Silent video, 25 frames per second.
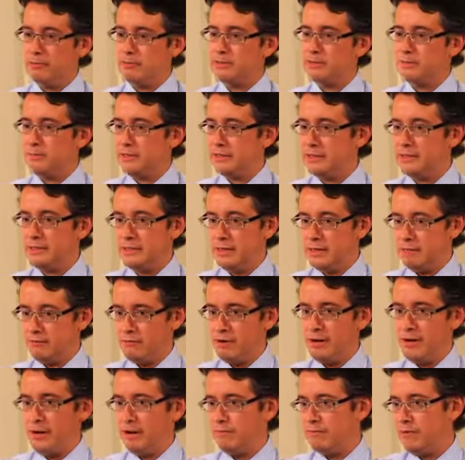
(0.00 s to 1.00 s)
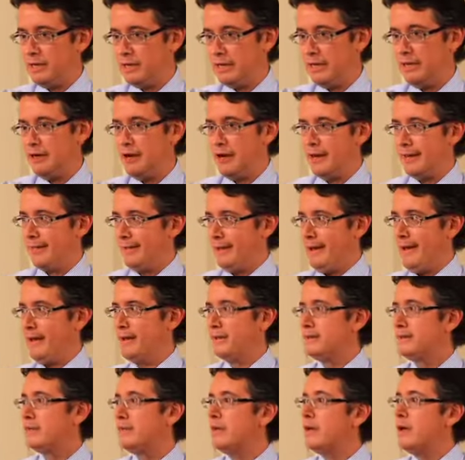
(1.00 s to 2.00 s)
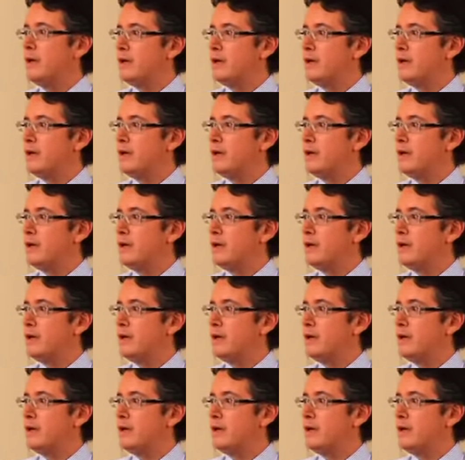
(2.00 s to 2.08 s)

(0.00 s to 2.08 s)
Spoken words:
to me and say, right, I really like that,